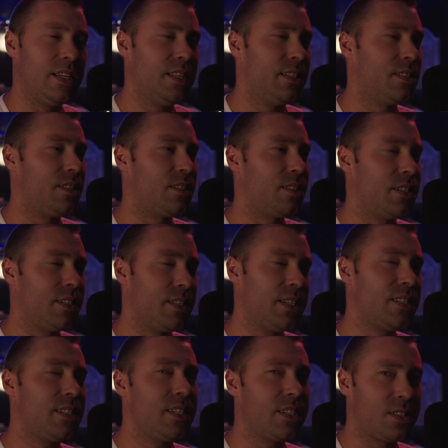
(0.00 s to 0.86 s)
It's
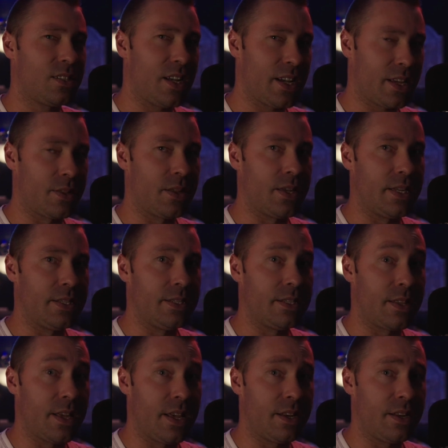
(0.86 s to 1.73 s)
statistics like
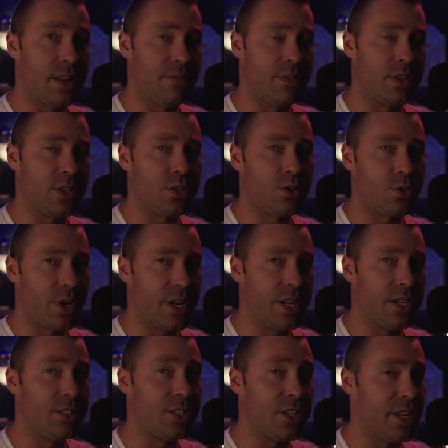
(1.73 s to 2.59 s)
these that have
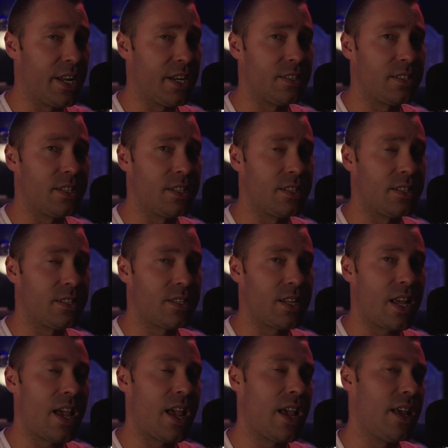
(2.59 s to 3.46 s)
intrigued
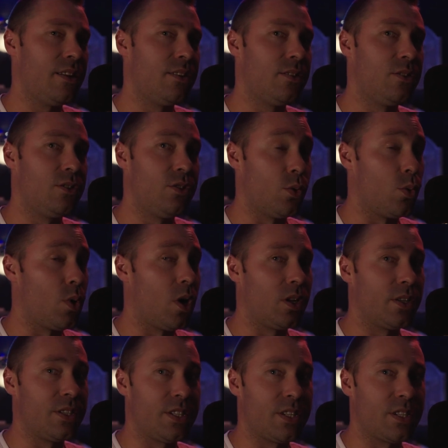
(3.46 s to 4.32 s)
geneticists and
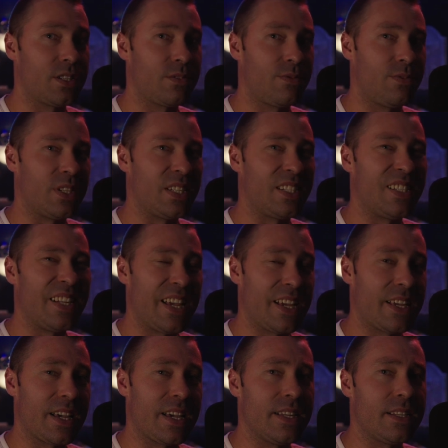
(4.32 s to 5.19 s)
zoologists for
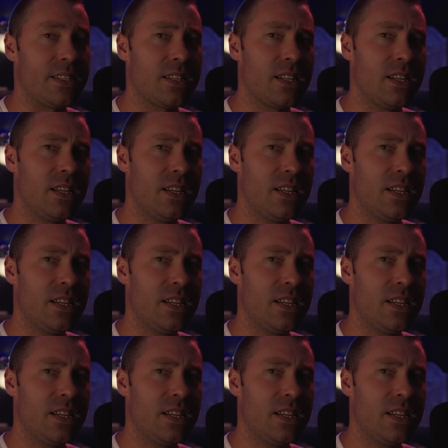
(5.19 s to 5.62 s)
decades,